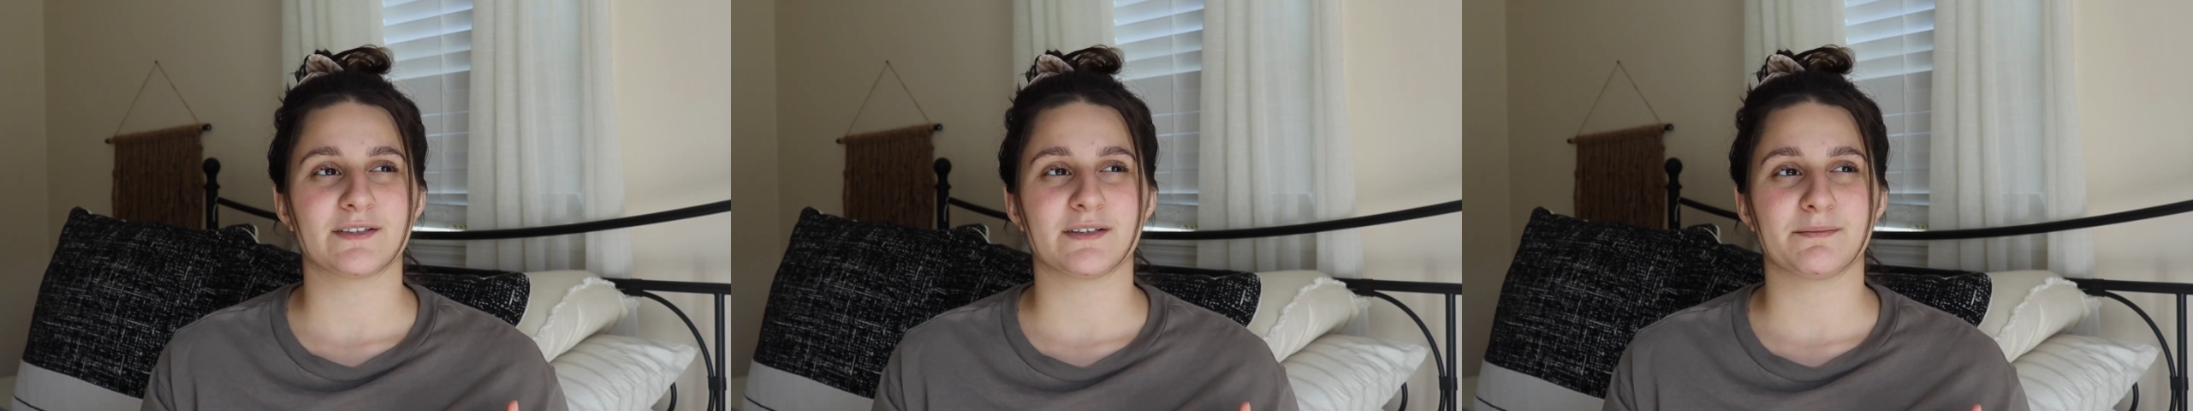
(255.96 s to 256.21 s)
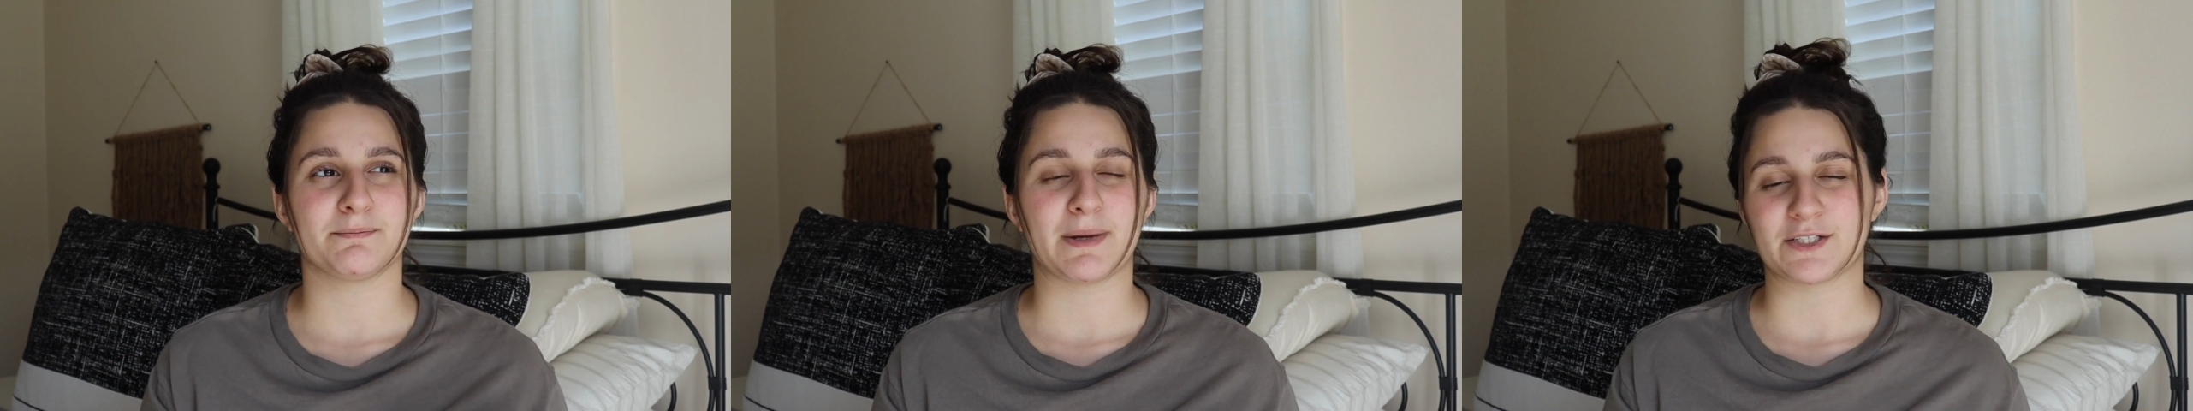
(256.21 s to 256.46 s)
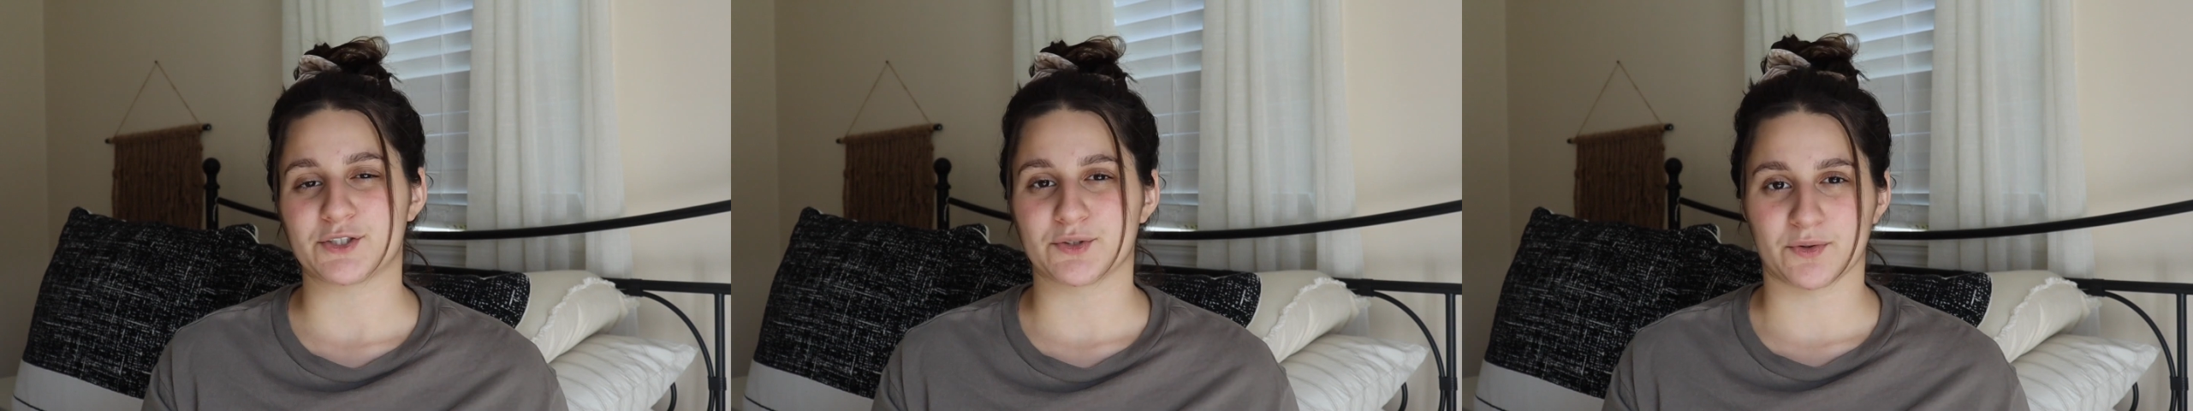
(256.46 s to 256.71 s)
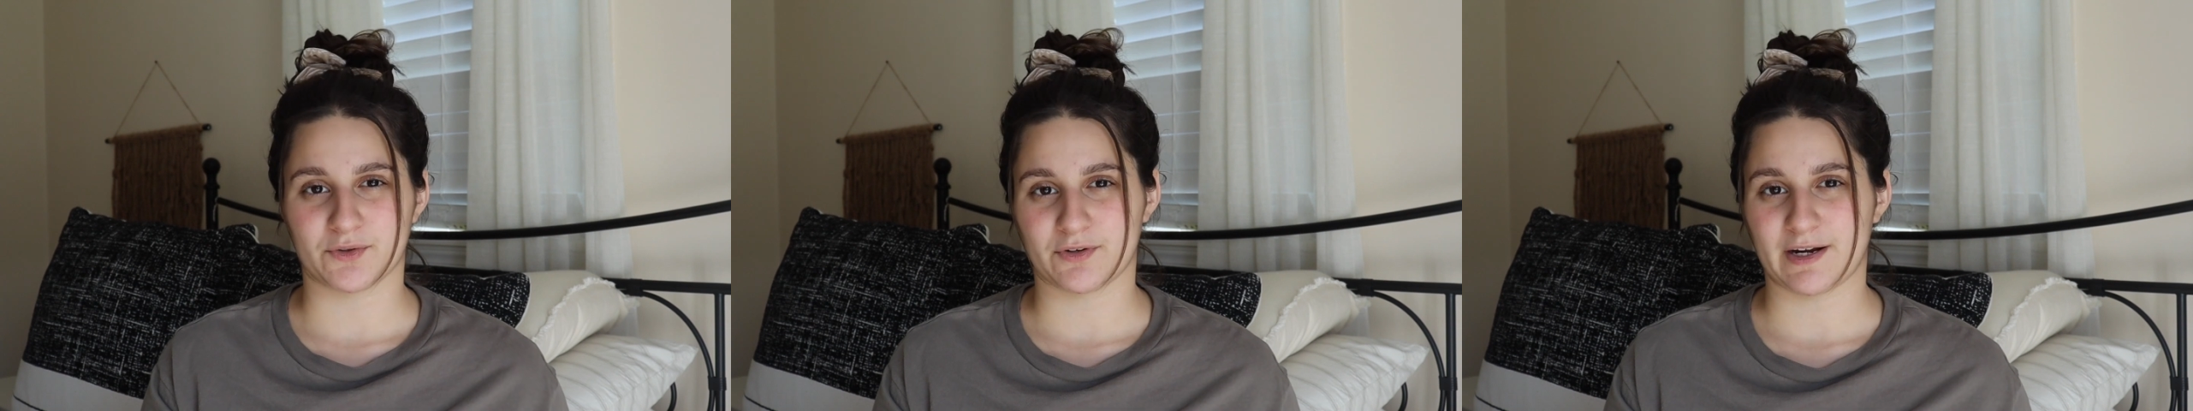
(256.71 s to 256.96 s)

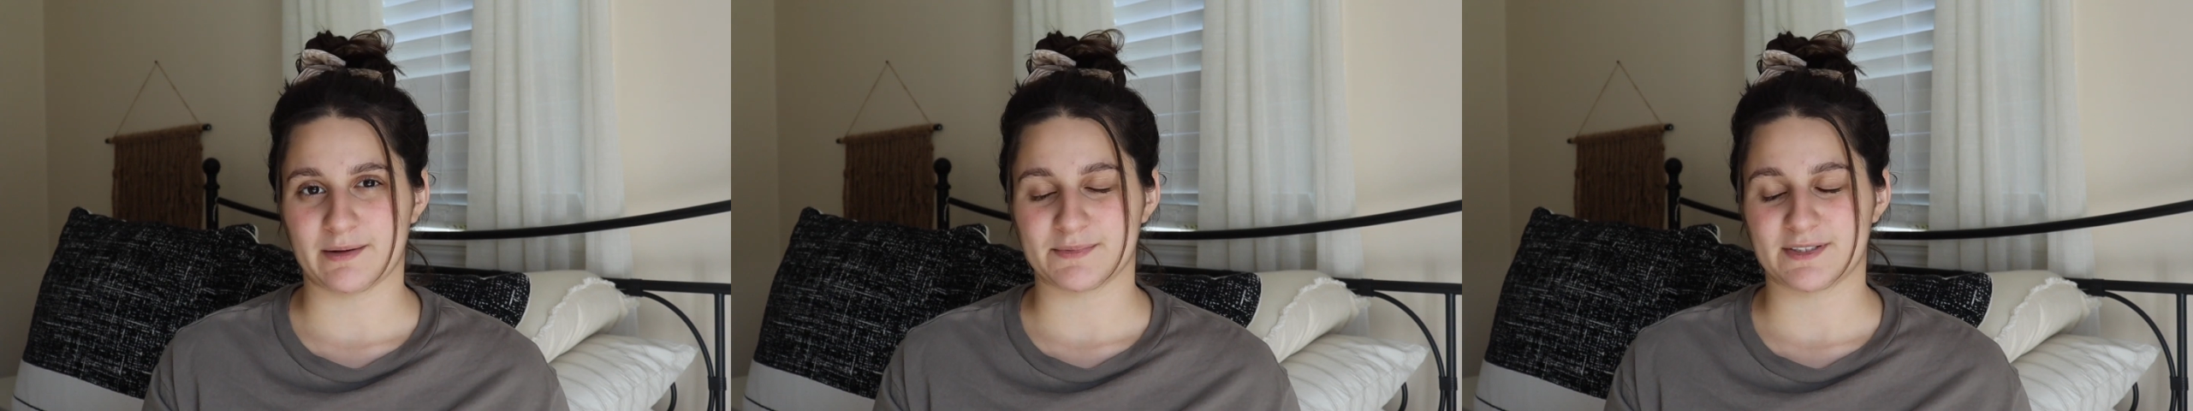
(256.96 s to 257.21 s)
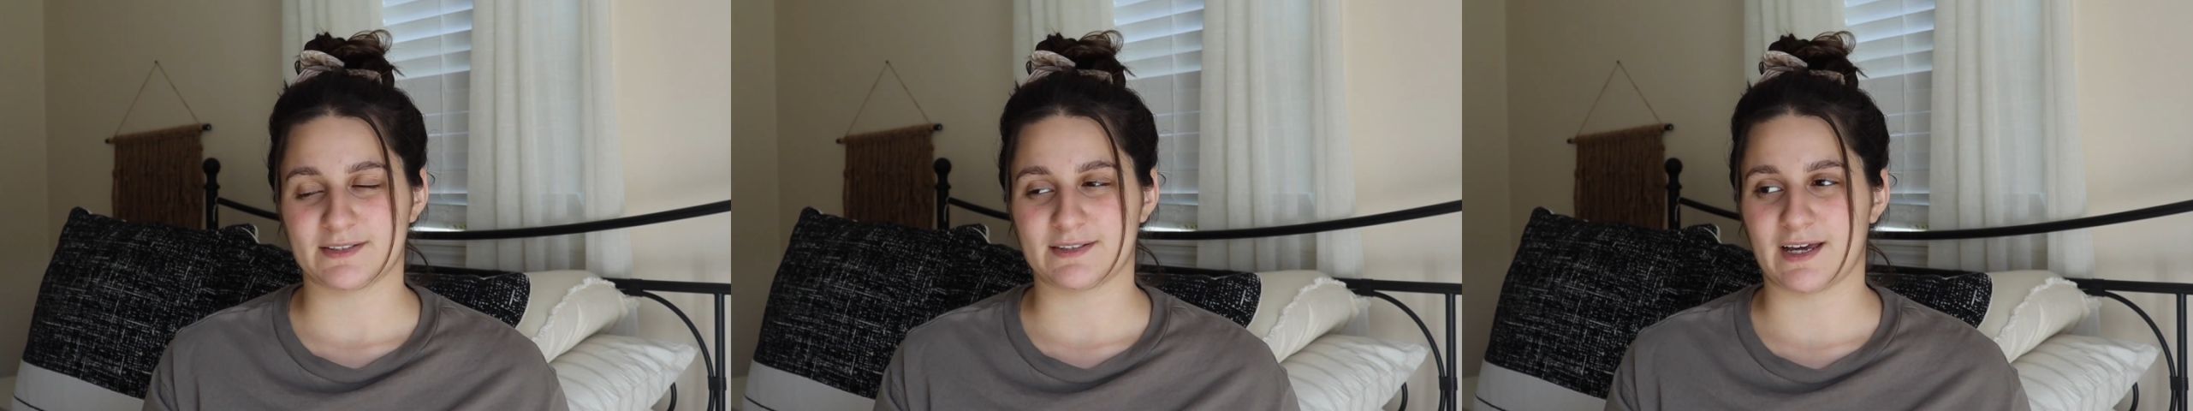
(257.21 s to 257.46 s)
menstrual cramps.